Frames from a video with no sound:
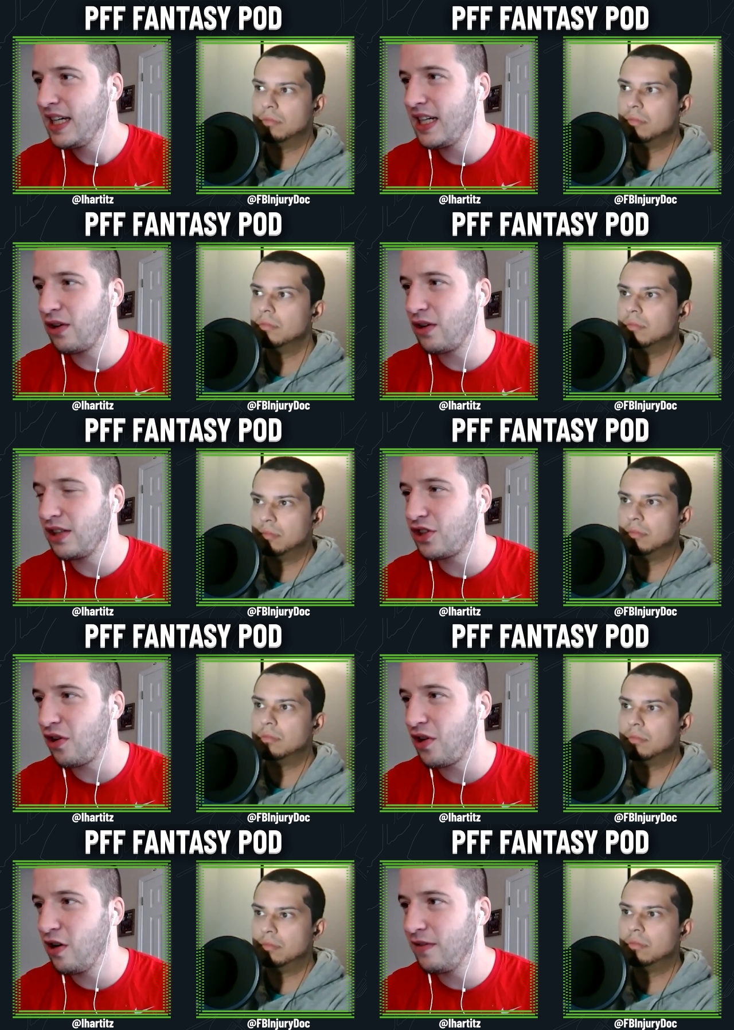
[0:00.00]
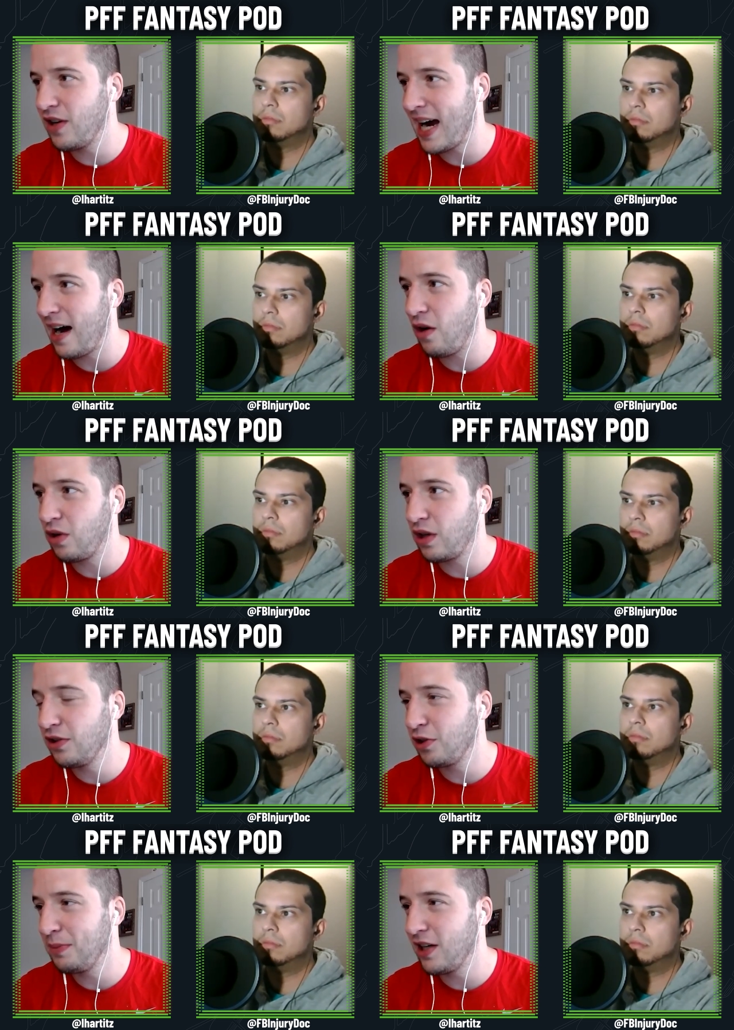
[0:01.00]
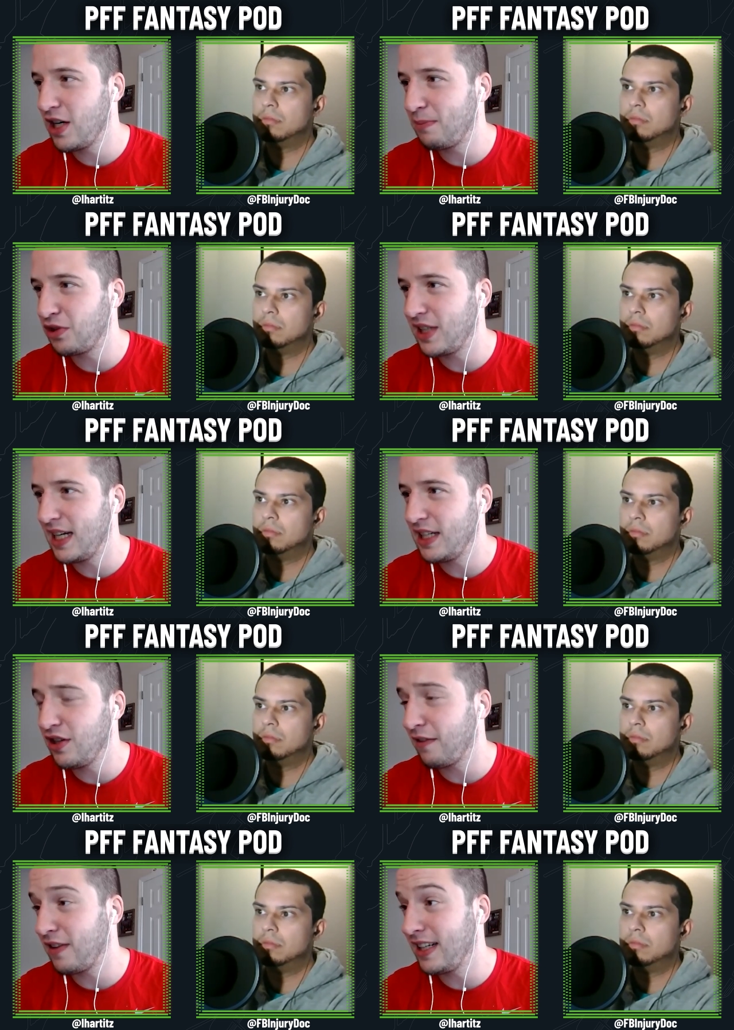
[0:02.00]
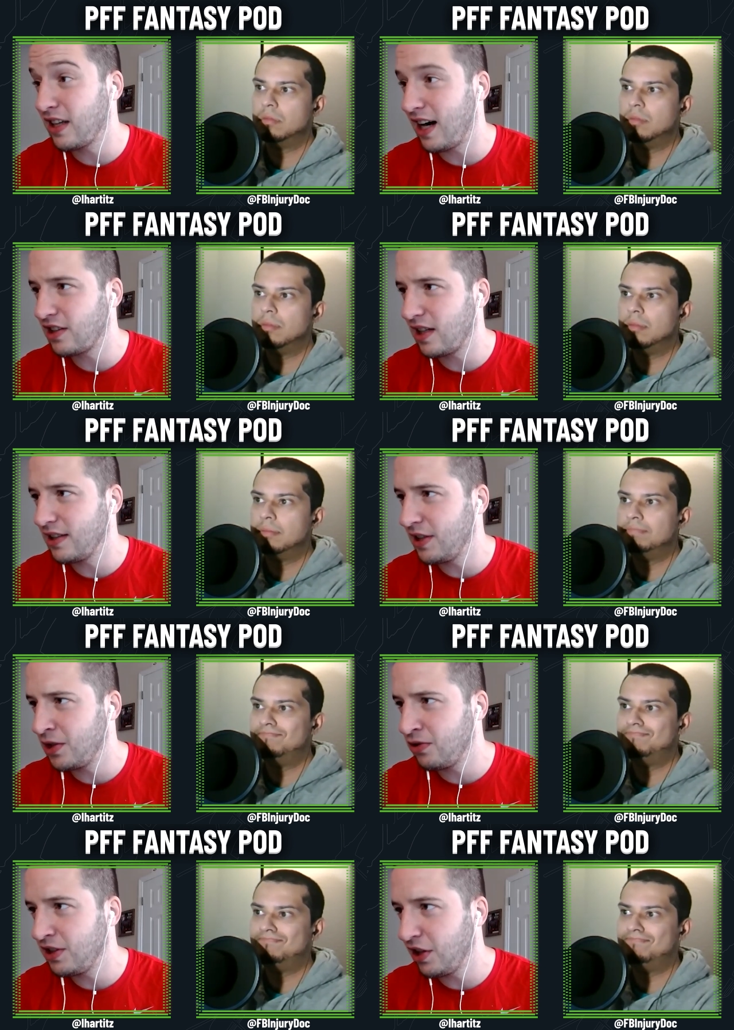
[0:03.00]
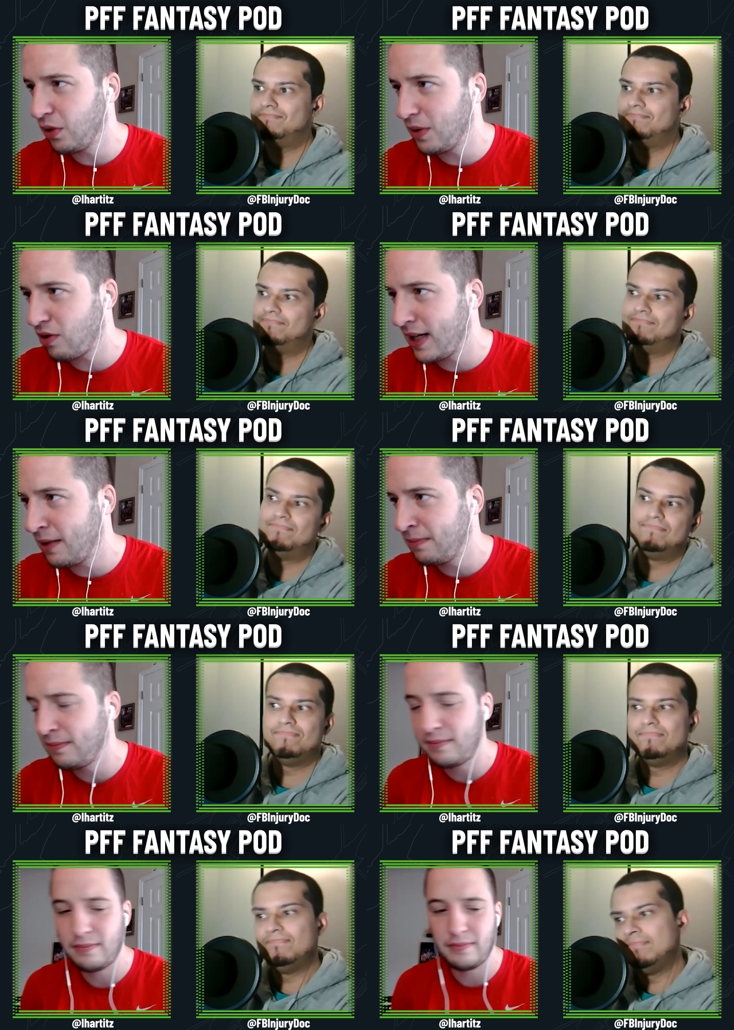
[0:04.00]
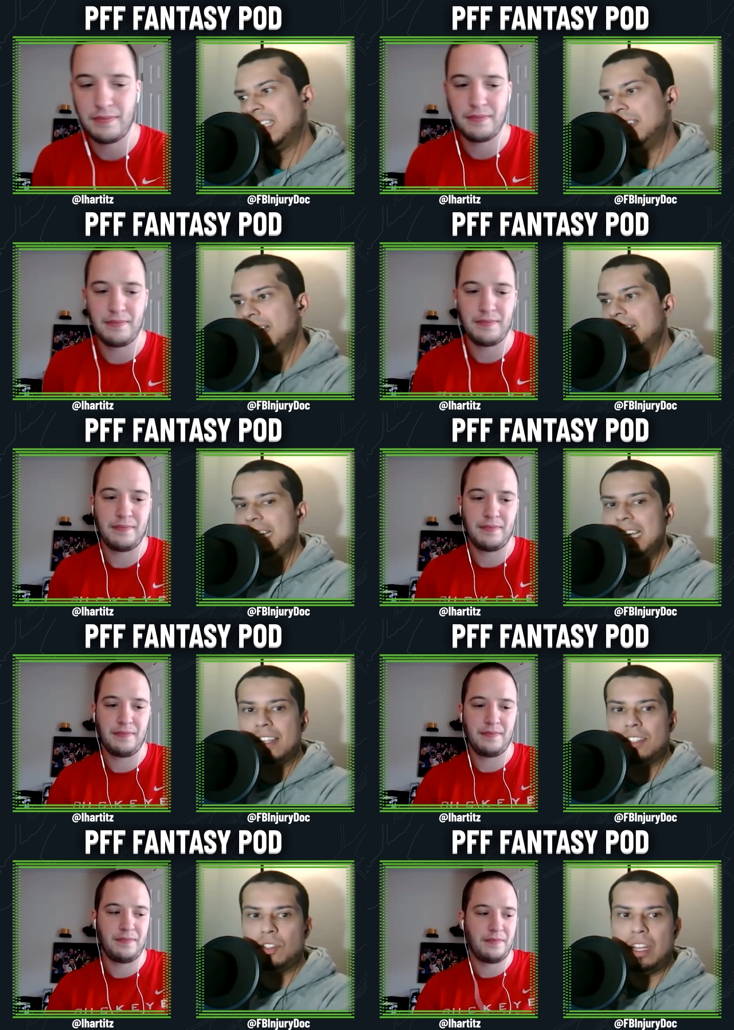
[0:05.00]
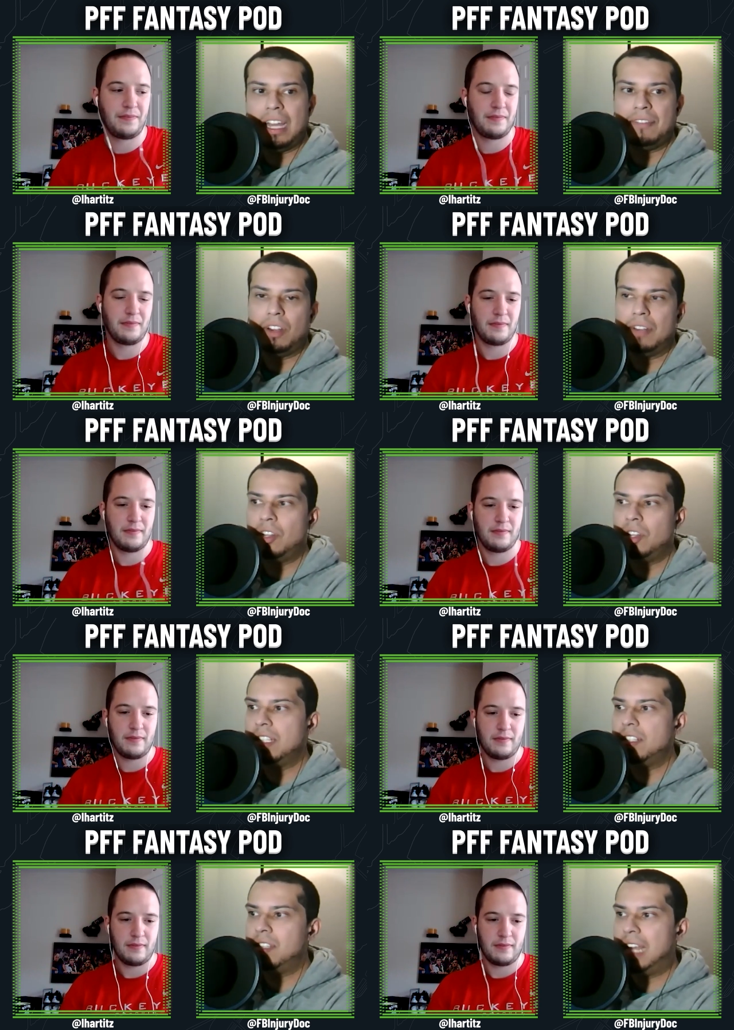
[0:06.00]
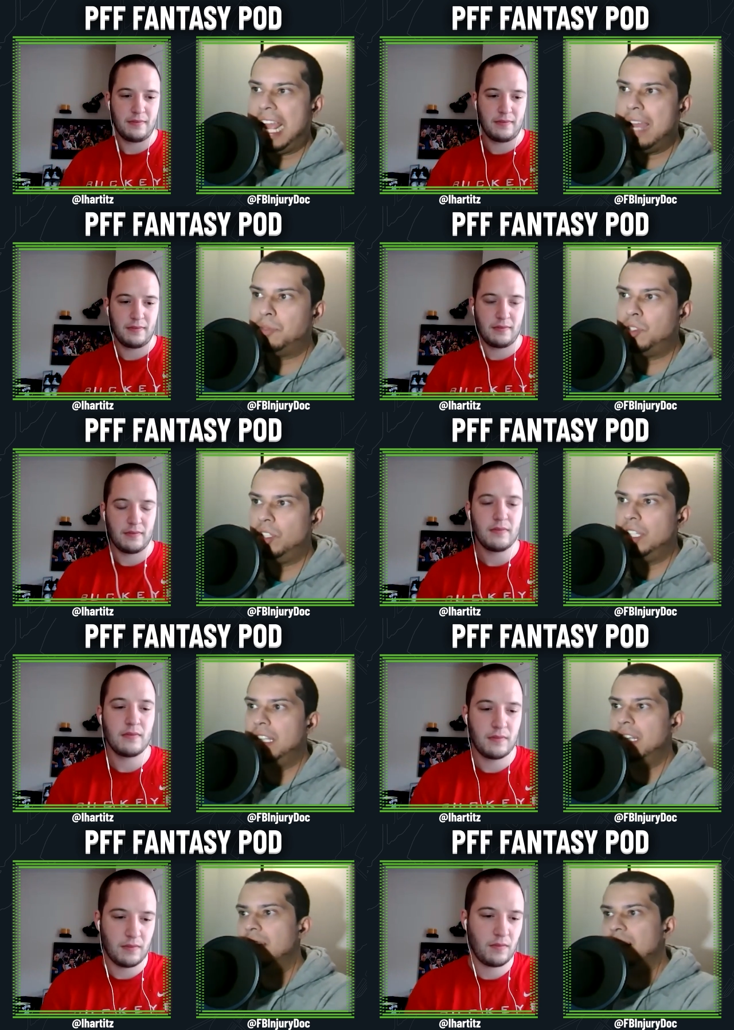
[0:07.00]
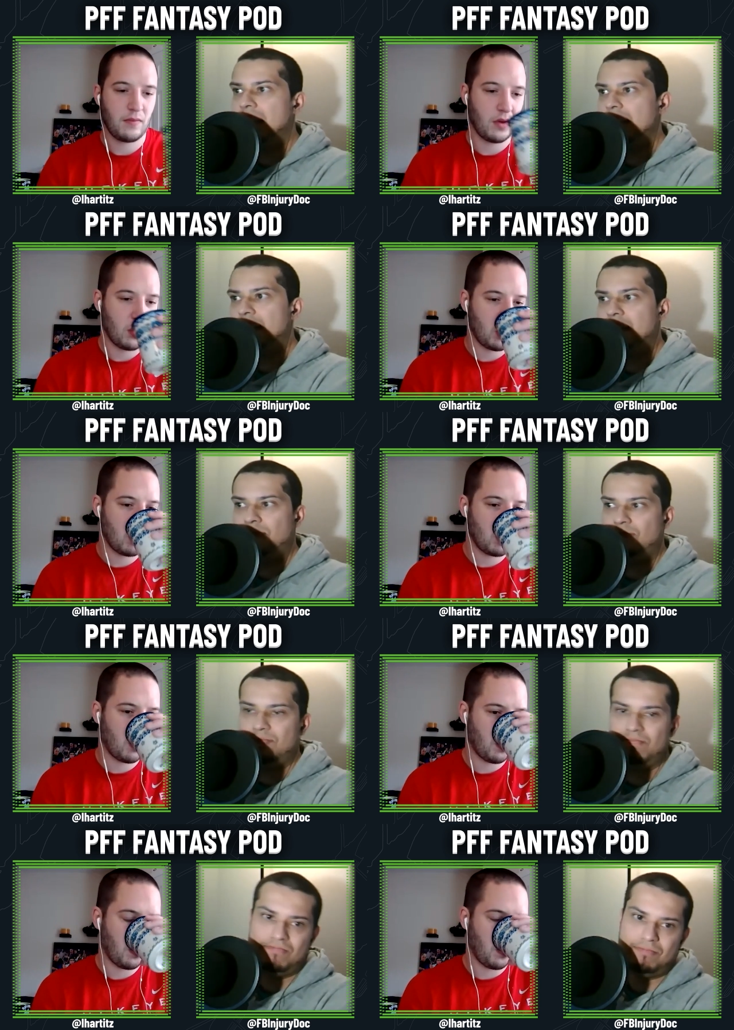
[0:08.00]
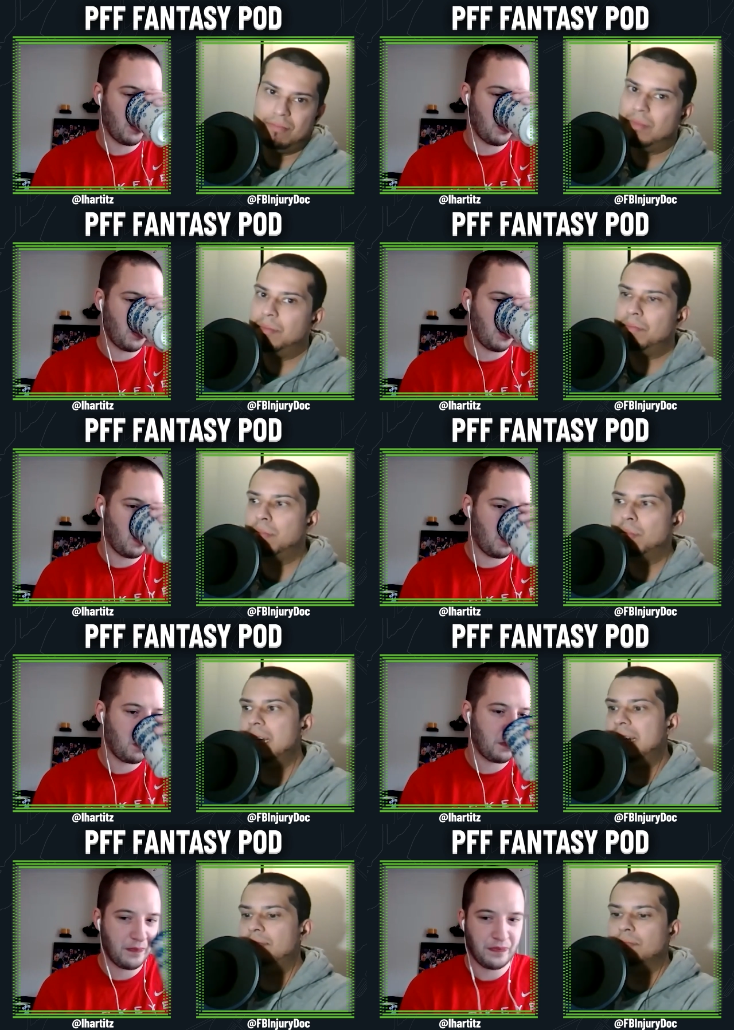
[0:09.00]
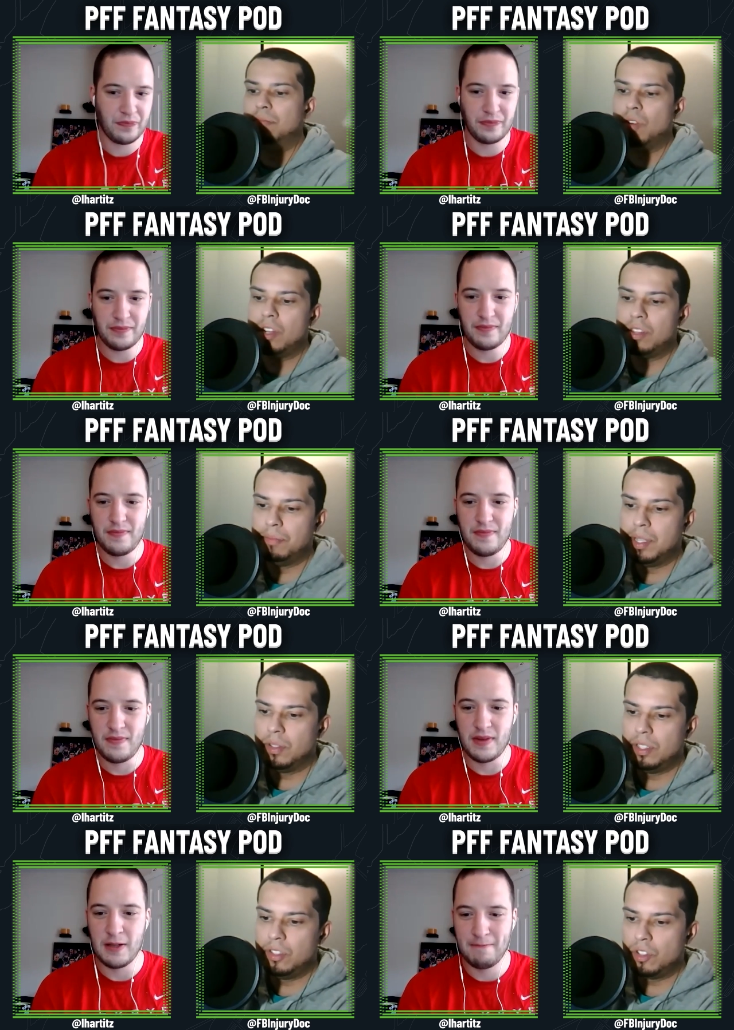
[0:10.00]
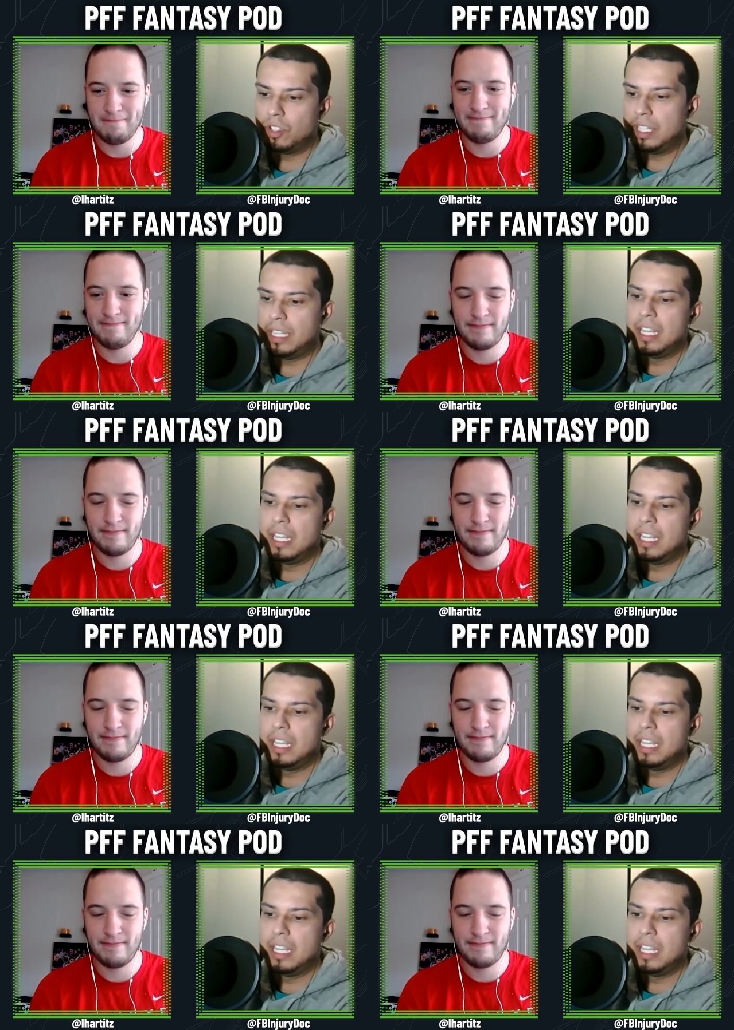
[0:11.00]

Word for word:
Speaker 1: you know, concern over how close he'll be to 100%. Do you have any thoughts on this injury he's dealing with right now?
Speaker 2: Yeah, so I have I've heard that it's a hamstring. That's pretty run of the mill injury.